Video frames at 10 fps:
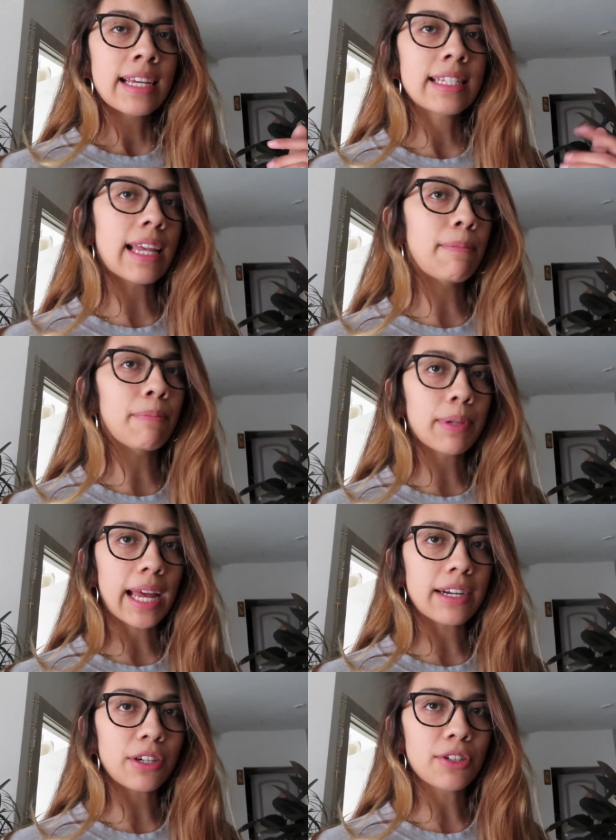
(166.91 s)
Some
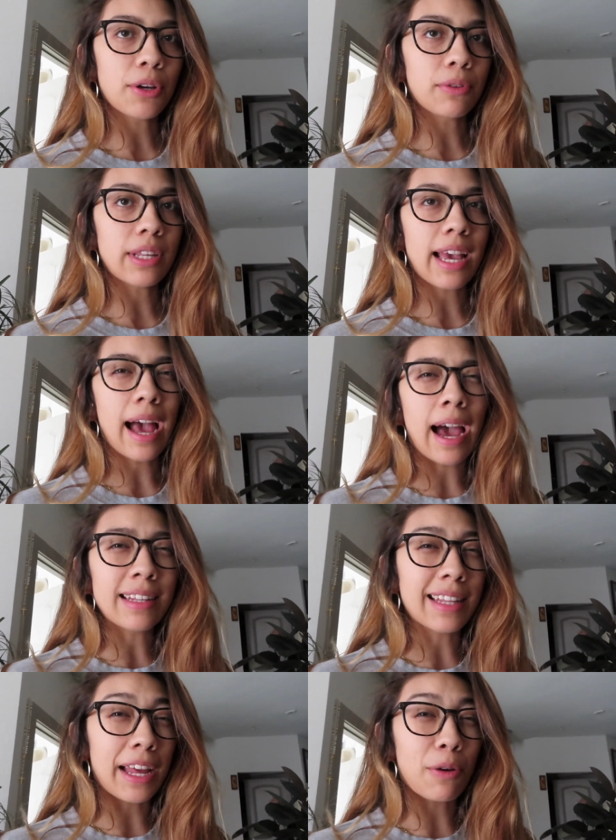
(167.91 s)
planters only
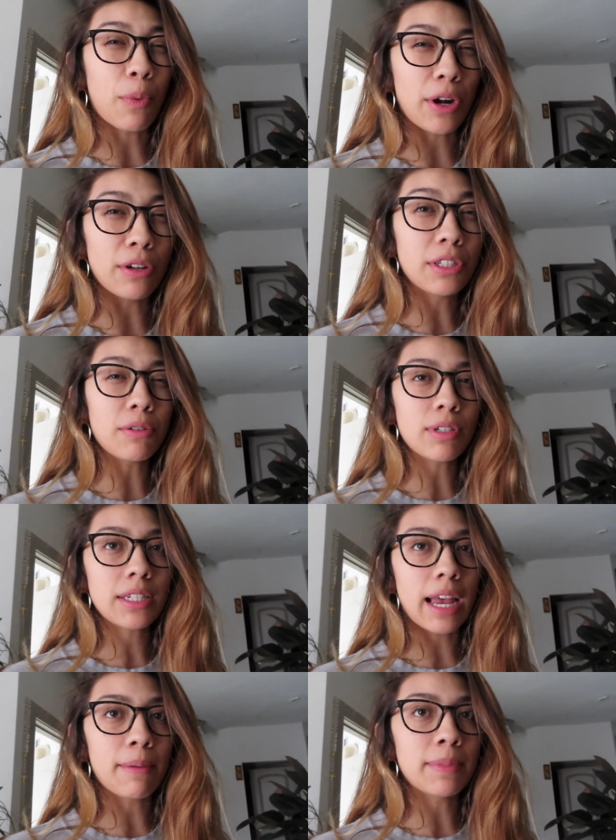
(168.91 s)
had like 1 or 2
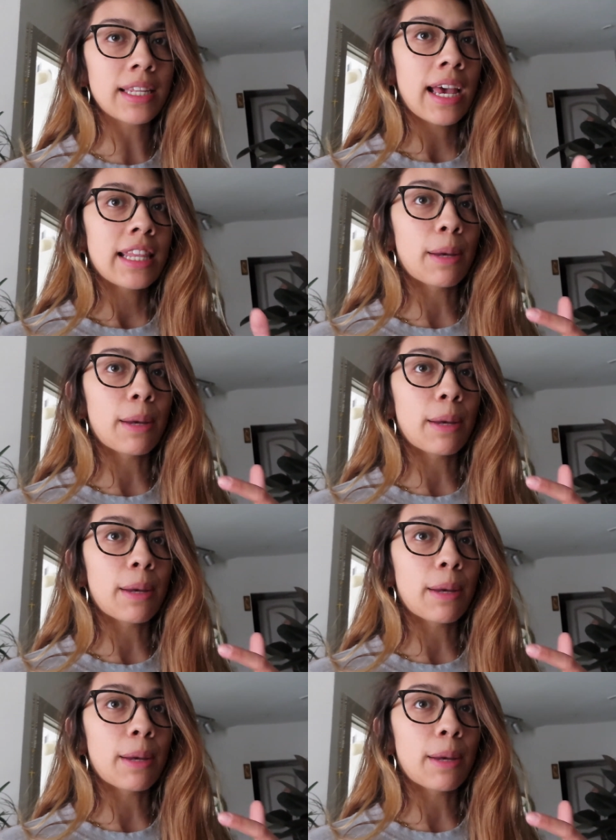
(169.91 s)
stems.